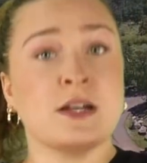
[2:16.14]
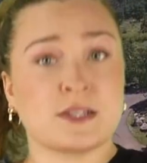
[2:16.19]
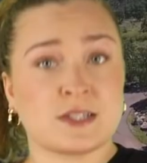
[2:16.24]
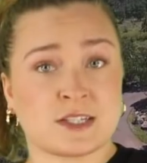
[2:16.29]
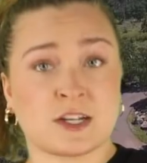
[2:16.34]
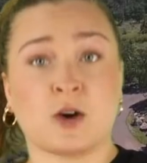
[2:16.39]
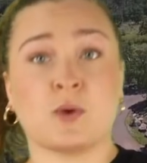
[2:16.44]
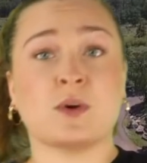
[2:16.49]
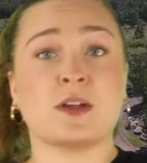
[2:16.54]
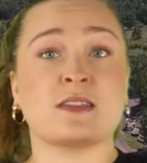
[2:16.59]

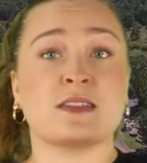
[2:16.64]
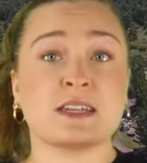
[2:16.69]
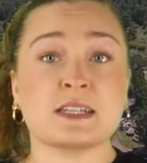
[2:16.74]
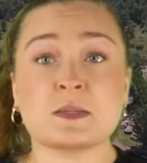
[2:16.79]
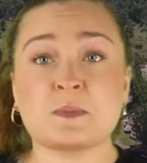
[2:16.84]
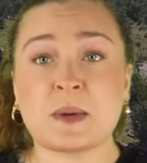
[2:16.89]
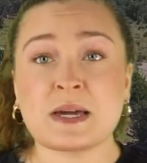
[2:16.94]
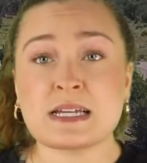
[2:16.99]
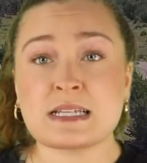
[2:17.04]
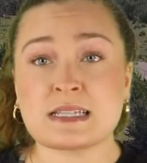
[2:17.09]
So
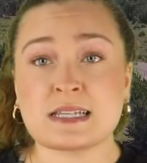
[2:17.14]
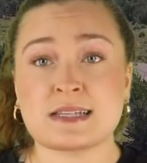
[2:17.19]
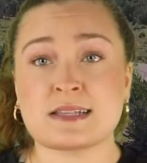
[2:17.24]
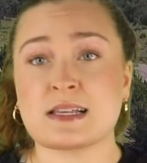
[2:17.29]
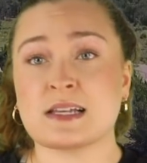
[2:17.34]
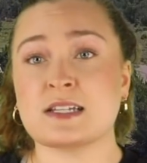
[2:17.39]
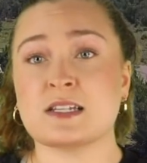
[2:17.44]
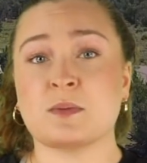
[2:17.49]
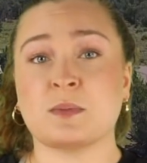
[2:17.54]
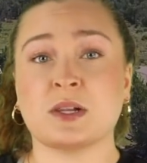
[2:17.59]
this base is
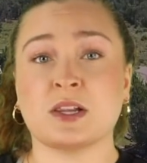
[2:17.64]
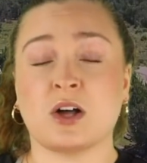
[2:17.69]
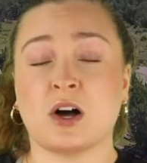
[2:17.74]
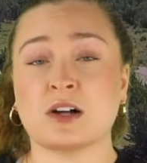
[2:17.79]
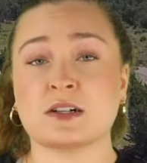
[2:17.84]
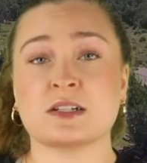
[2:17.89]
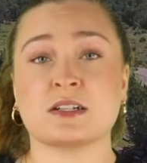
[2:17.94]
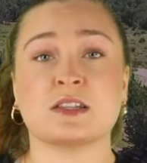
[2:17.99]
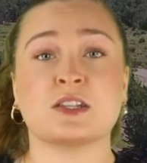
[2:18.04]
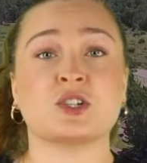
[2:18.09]
said to
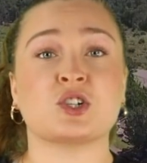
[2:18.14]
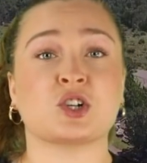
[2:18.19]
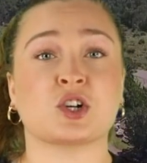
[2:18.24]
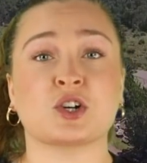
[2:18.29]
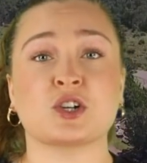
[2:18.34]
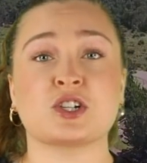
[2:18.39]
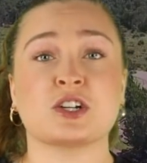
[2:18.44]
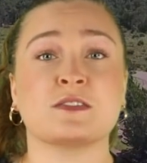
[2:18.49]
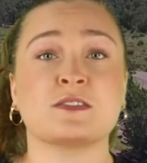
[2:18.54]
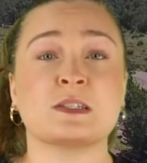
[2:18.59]
belong to the
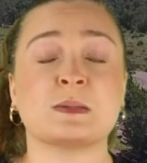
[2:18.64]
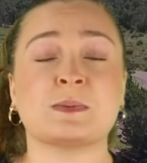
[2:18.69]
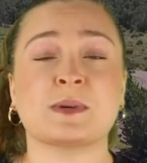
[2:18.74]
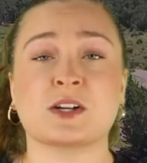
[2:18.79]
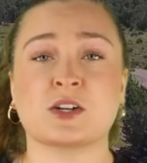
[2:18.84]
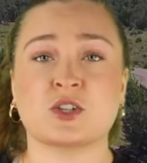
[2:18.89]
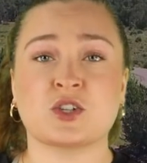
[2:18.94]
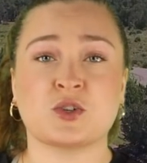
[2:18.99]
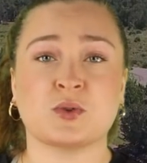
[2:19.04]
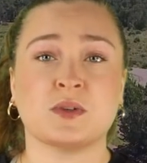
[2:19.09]
Church of
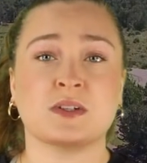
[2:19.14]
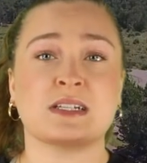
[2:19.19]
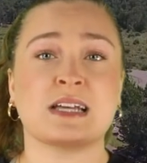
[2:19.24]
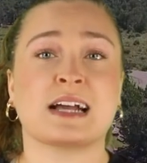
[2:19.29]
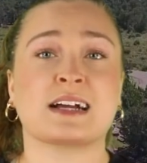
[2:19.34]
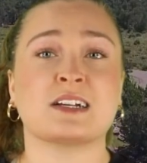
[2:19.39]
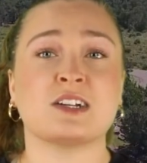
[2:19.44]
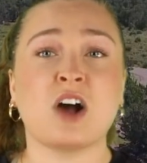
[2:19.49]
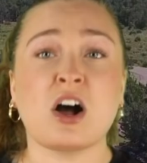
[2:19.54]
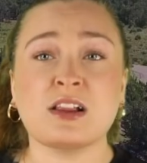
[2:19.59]
Spiritual
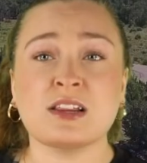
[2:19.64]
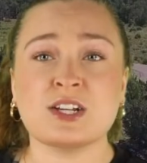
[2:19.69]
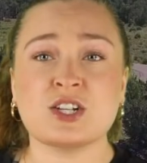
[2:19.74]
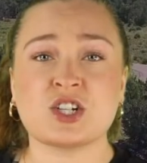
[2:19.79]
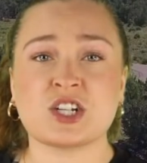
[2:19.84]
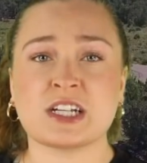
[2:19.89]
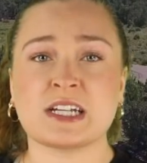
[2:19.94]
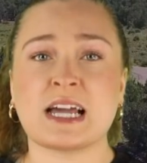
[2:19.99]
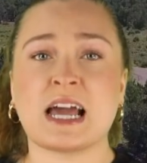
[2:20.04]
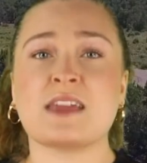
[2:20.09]

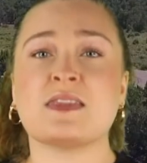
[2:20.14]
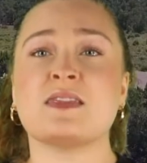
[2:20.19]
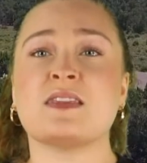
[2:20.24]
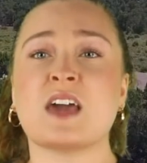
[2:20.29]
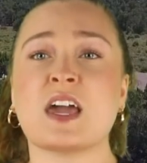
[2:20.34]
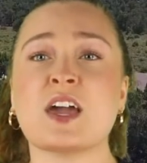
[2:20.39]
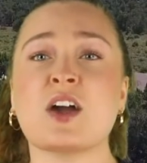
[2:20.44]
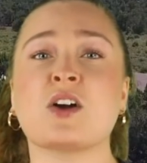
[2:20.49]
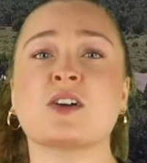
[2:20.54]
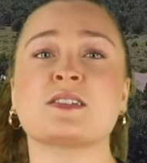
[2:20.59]
Technology, and
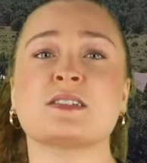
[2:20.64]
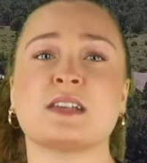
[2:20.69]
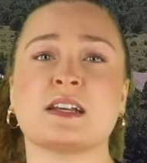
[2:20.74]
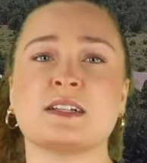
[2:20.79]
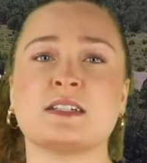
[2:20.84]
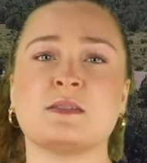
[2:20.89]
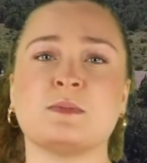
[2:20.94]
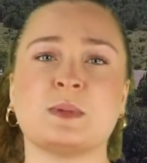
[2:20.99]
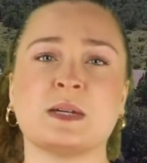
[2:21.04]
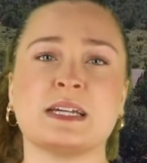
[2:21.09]
they are
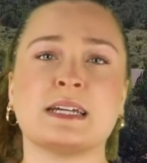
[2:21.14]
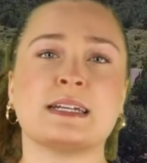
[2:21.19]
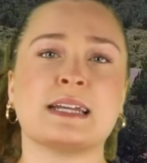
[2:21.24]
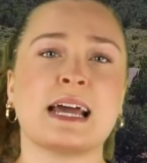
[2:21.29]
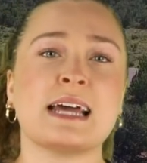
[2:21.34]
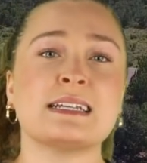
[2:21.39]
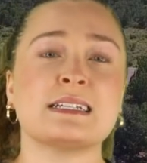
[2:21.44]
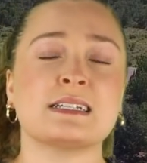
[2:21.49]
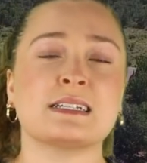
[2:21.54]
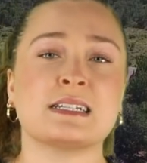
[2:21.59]
said to be an
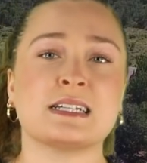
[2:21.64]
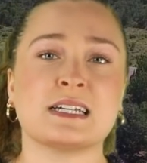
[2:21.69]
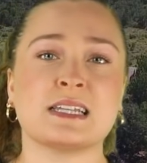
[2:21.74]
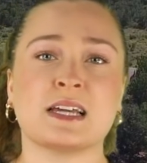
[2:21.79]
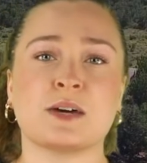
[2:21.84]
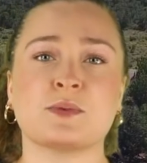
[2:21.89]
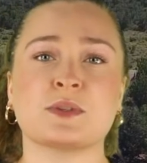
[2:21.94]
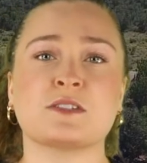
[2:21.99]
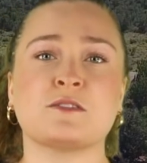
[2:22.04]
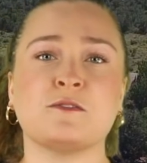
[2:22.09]
entity
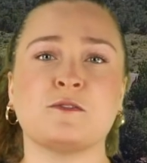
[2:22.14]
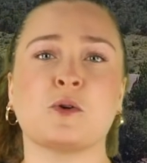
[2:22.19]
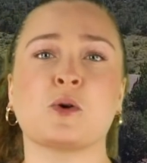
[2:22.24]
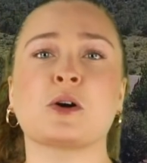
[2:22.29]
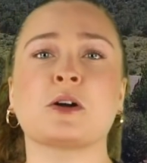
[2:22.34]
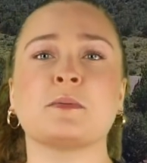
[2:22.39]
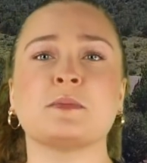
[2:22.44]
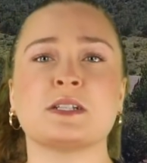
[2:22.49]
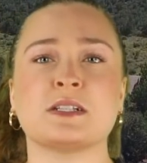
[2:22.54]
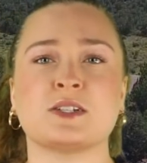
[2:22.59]
that was
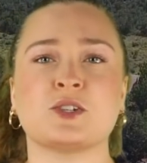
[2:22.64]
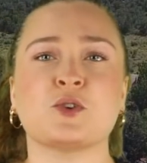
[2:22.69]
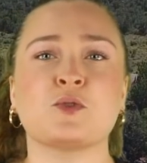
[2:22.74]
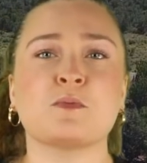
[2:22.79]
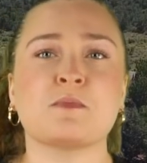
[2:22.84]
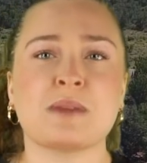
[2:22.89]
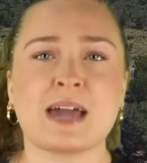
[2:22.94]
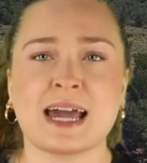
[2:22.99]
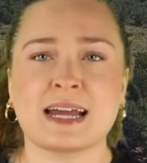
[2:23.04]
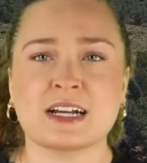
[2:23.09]
formed to to
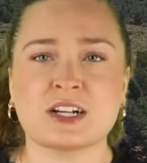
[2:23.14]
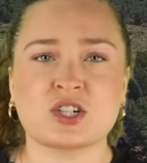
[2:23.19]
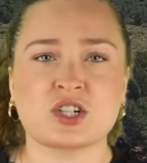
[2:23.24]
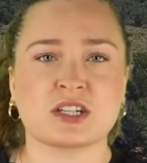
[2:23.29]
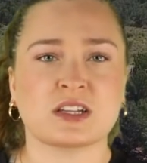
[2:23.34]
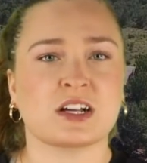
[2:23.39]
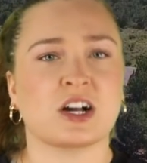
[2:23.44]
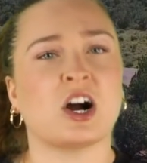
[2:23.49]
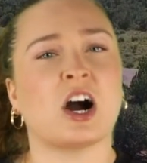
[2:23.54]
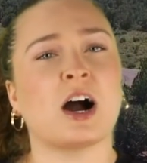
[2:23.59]
manage
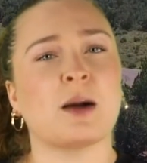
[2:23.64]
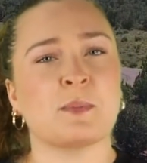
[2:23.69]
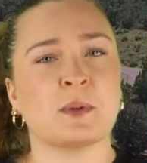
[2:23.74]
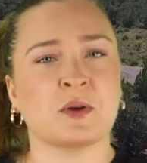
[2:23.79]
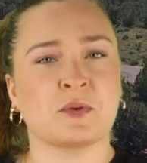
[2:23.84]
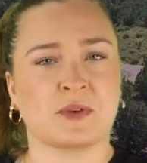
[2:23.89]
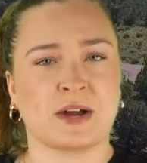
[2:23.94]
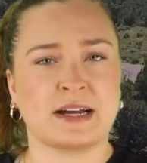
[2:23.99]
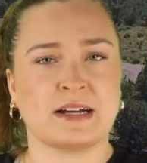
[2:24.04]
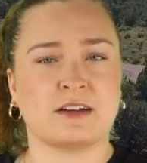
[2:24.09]
the
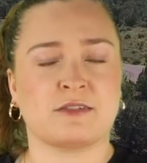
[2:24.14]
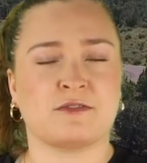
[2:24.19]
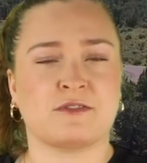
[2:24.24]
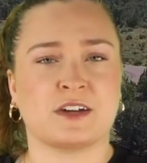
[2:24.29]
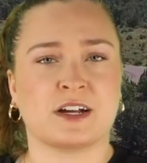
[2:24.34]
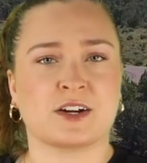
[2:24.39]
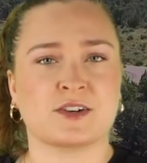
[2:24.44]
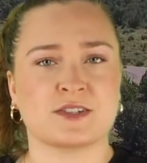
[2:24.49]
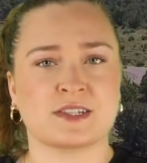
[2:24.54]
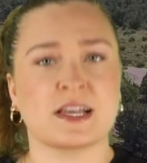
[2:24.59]
copyright
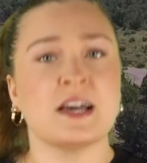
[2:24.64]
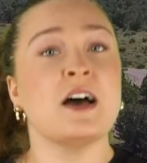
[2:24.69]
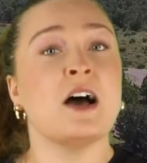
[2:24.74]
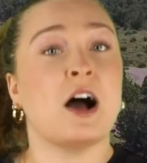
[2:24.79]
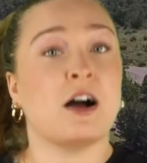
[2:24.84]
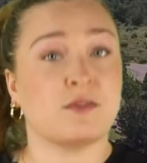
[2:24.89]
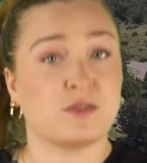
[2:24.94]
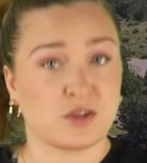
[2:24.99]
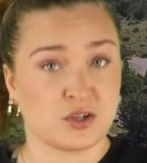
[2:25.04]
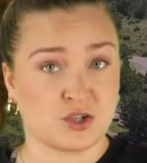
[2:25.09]
affairs
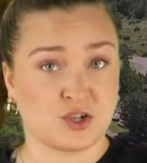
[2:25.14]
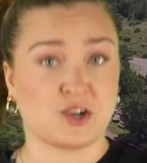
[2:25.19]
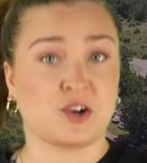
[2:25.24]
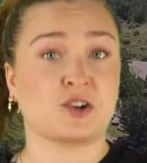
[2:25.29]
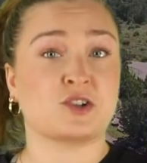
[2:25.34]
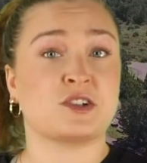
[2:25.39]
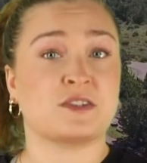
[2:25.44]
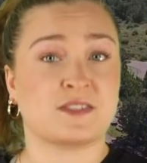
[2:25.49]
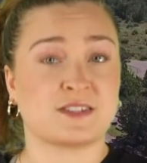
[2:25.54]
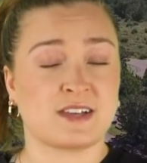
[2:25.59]
of the
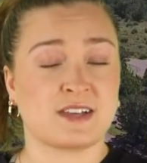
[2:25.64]
Church of